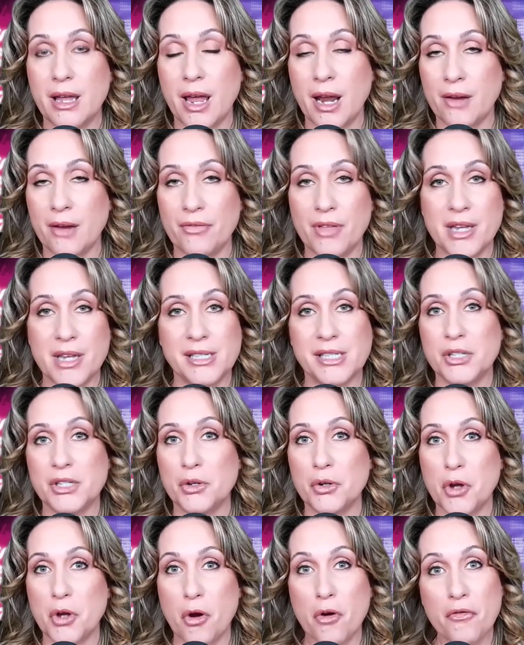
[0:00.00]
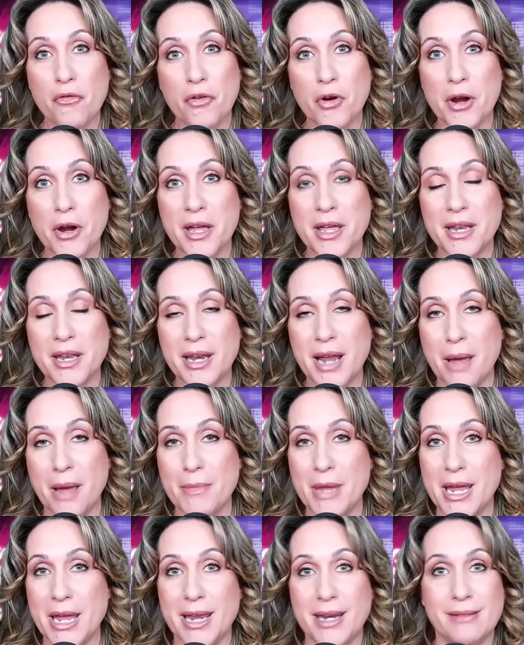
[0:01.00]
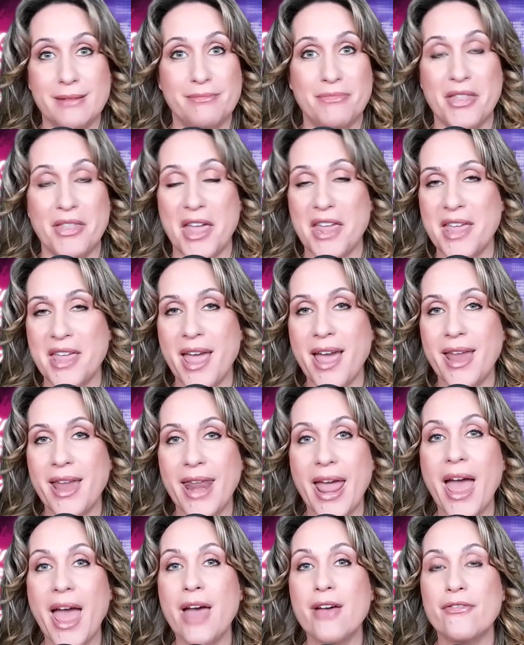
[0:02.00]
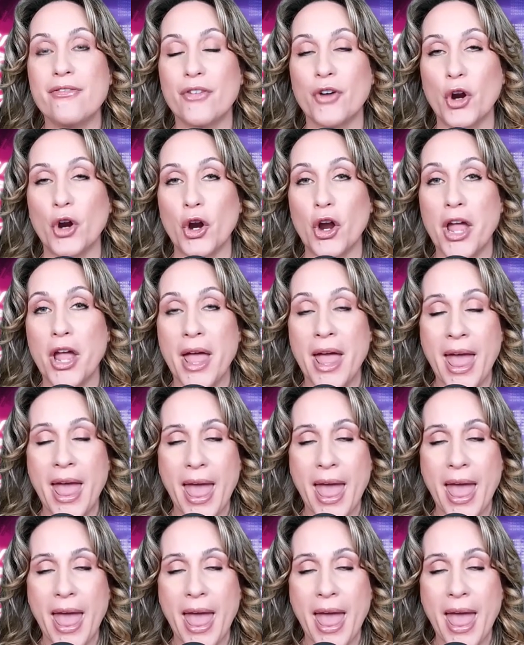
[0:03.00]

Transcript: And if they still go for it, I mean, they can't ever,